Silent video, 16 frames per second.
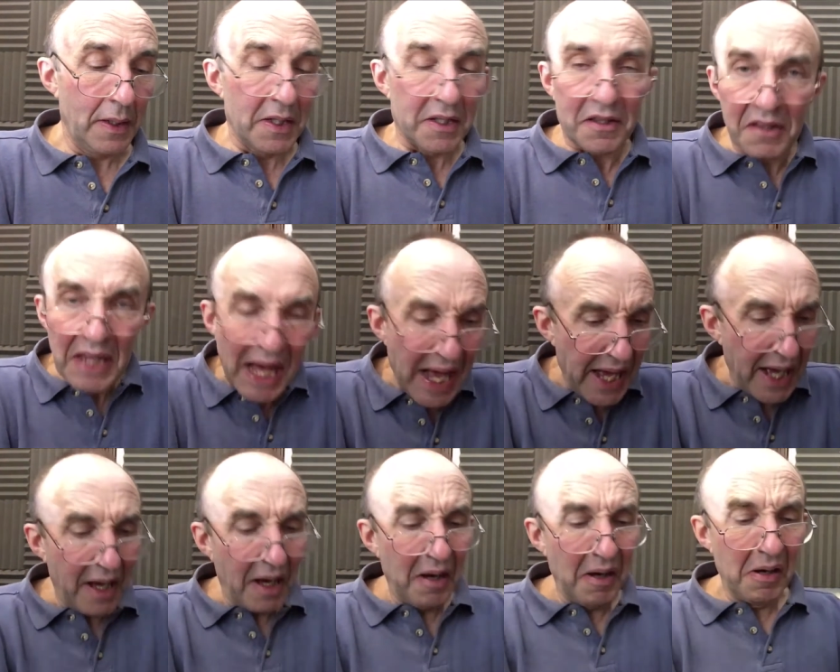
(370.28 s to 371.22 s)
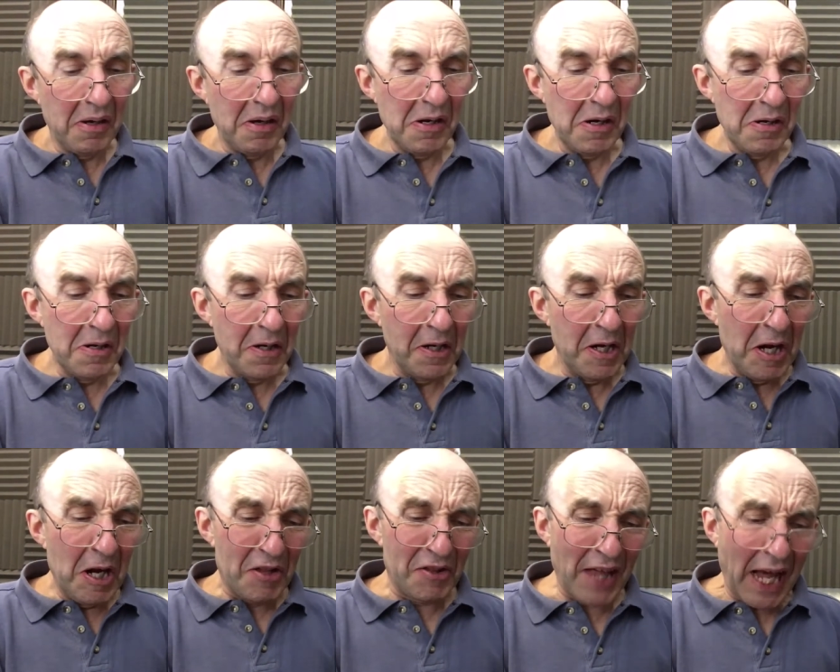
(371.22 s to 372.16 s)
There,
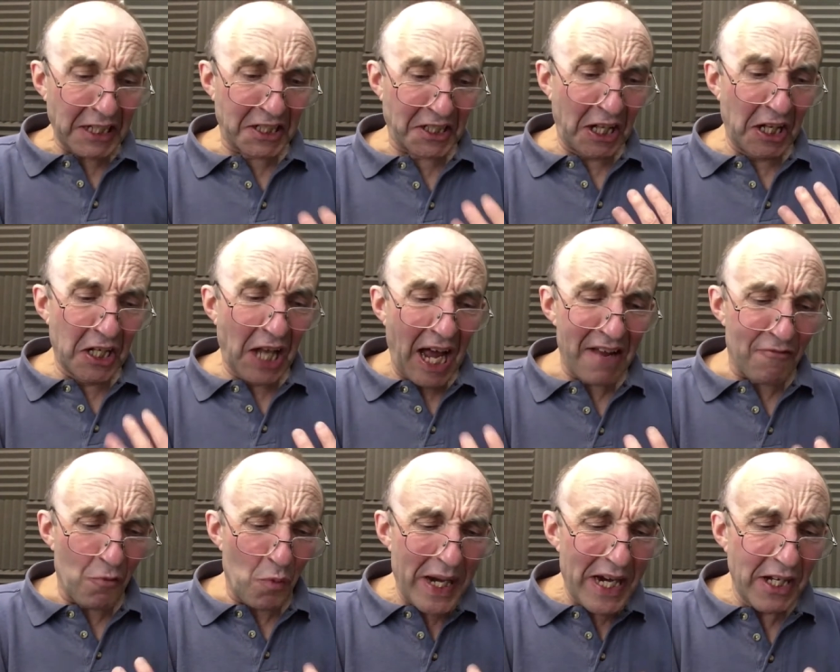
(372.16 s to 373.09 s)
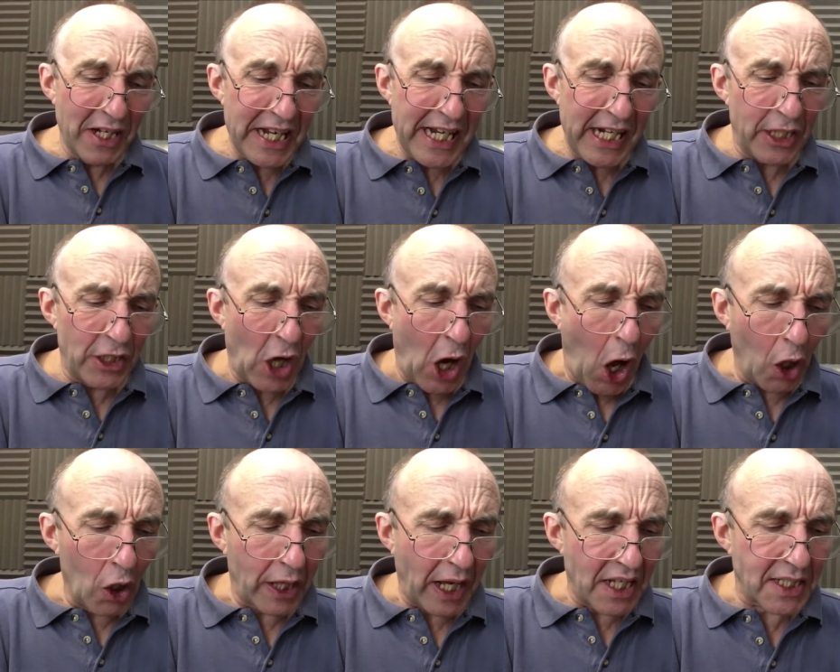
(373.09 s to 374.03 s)
that's the life we lead,
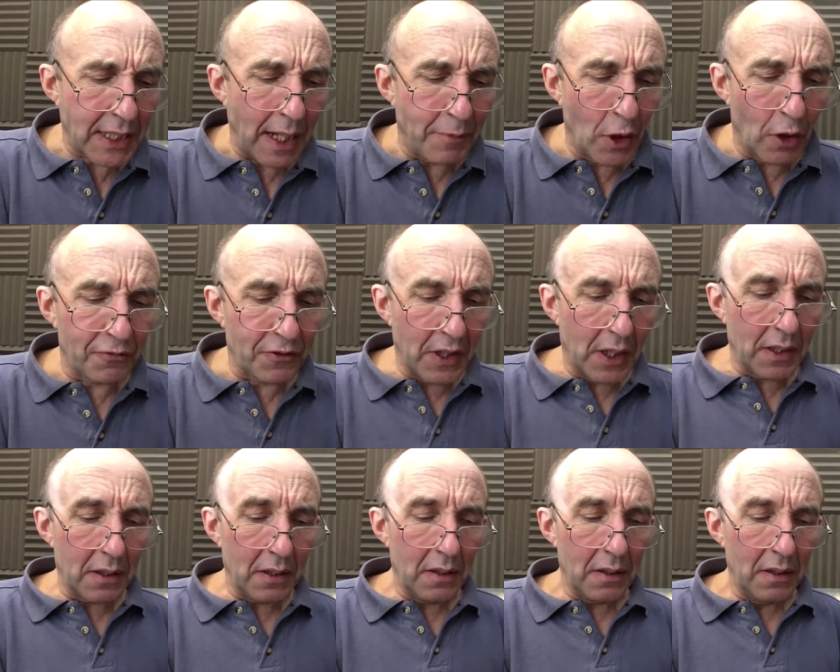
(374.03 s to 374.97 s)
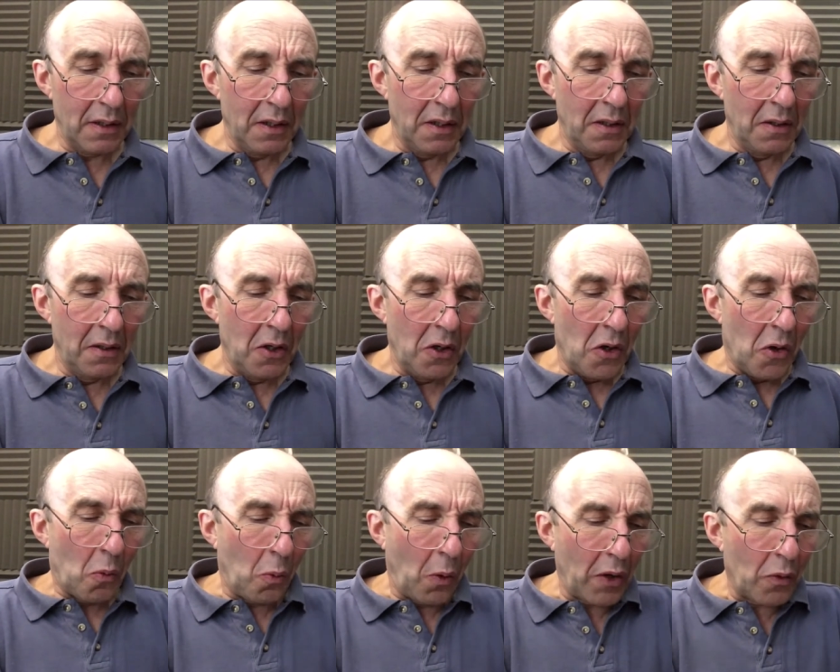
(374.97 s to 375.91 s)
Olga Semyonova.
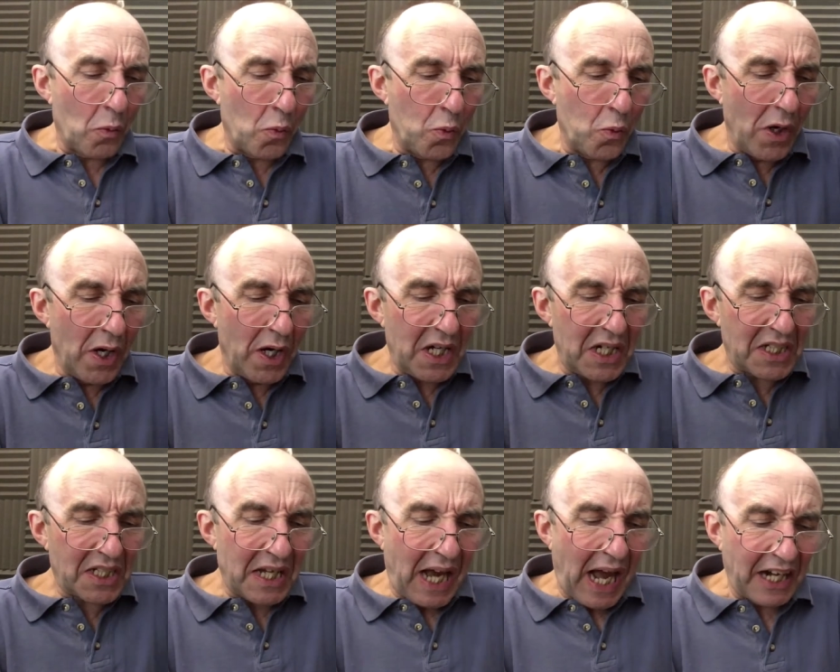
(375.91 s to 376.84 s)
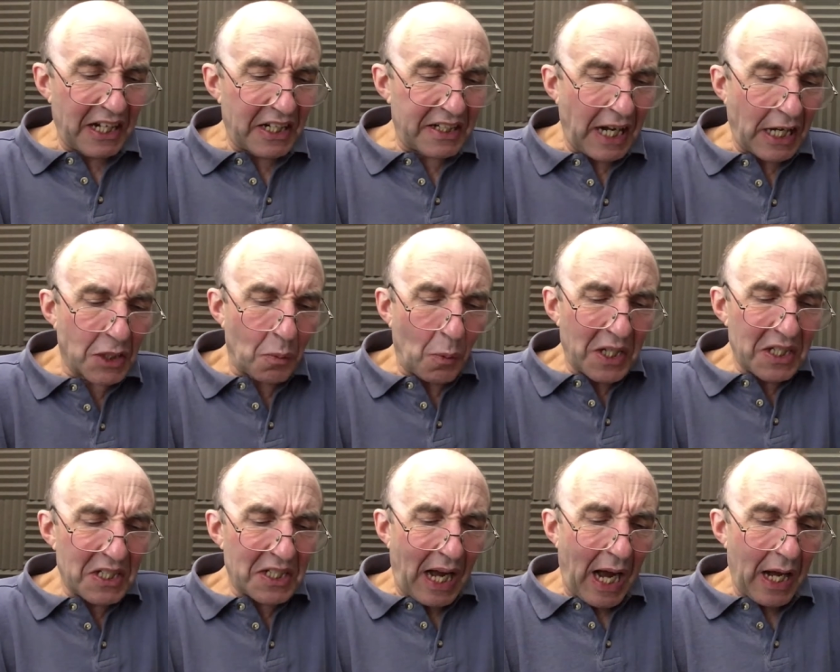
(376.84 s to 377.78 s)
One works and does
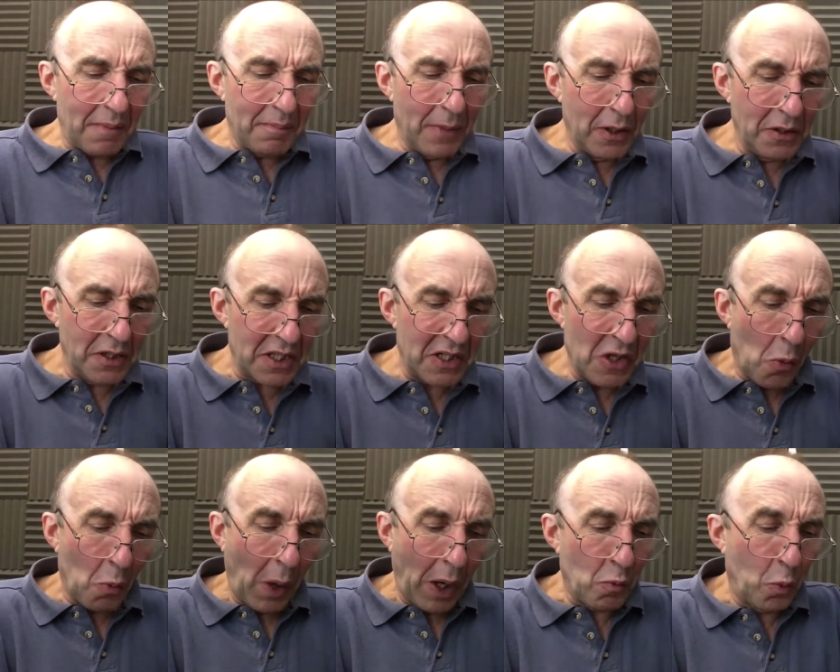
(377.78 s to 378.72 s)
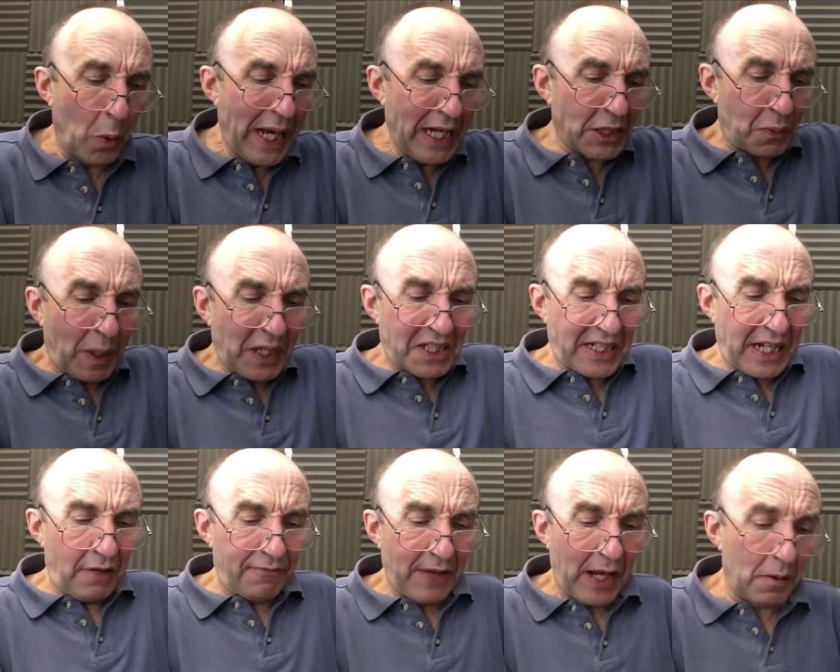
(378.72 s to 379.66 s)
one's utmost. One wears
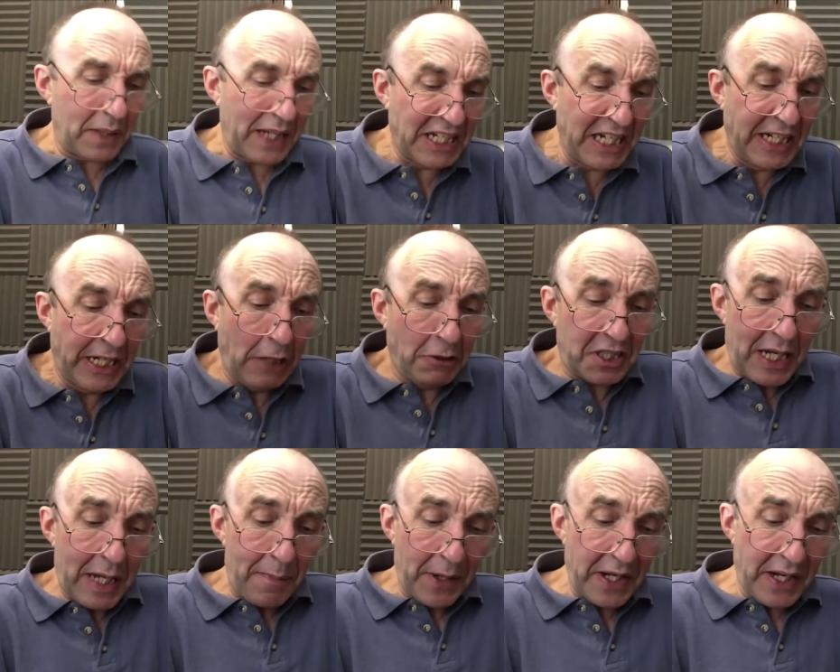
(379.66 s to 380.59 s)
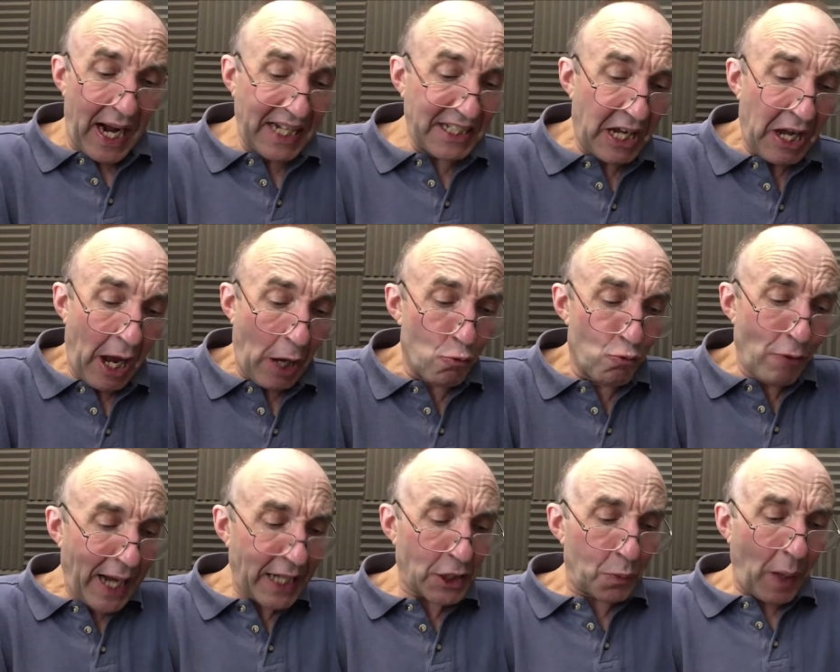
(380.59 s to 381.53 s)
oneself out, getting no sleep at night, and
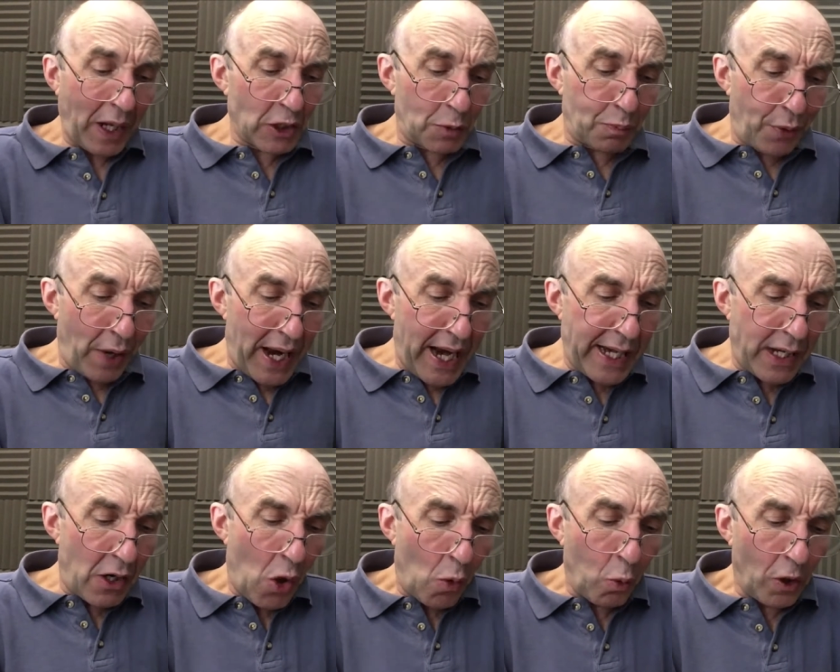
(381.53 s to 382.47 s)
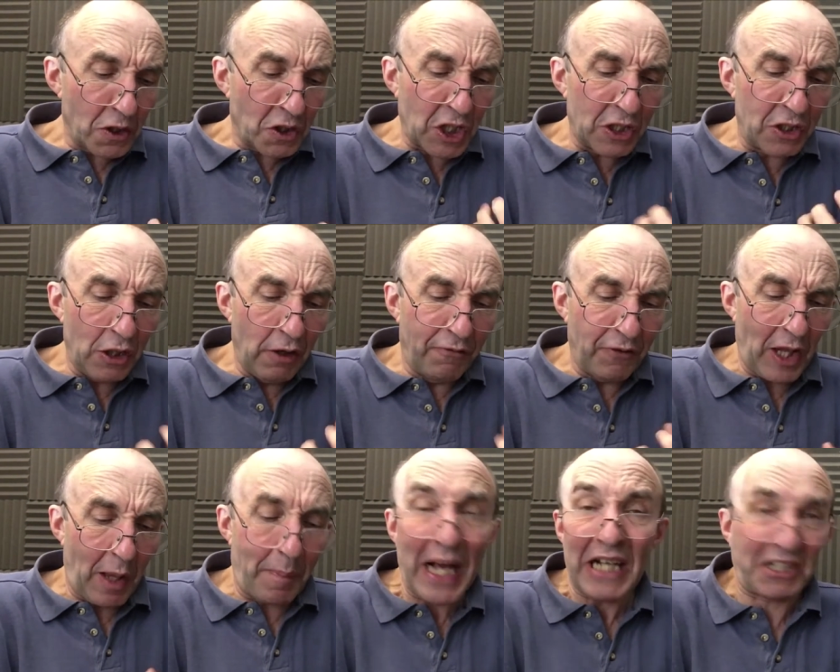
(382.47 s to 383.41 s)
racks one's brain what to do for
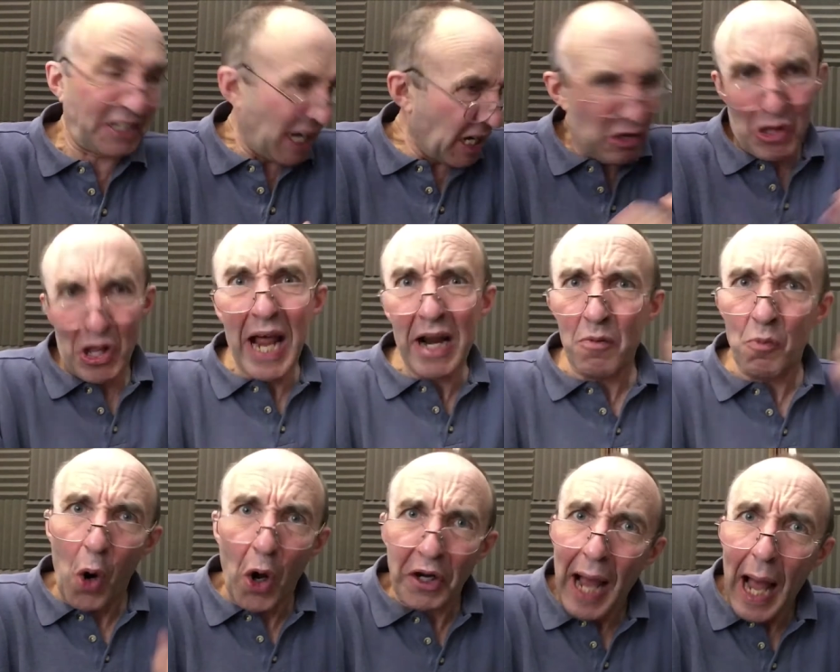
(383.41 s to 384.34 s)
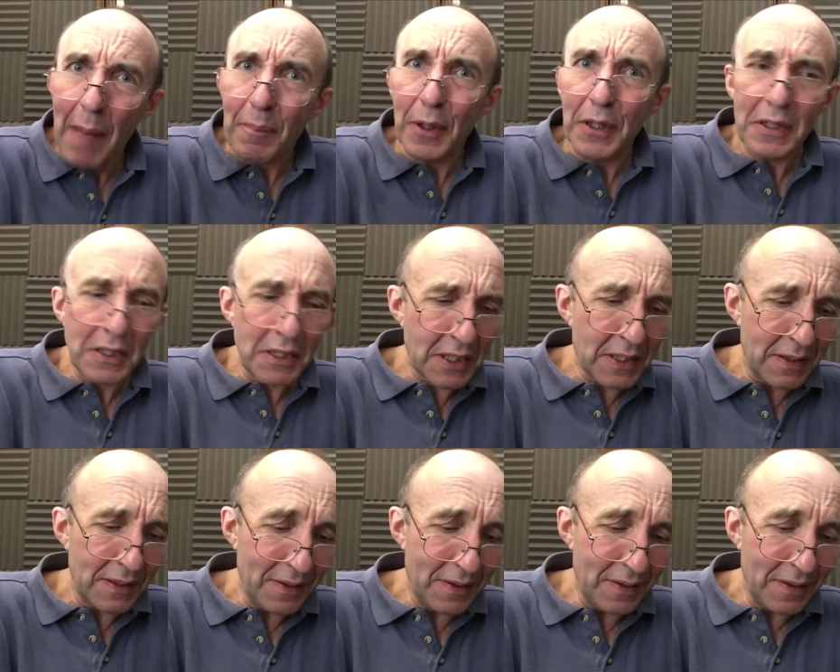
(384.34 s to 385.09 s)
the best, and then what happens?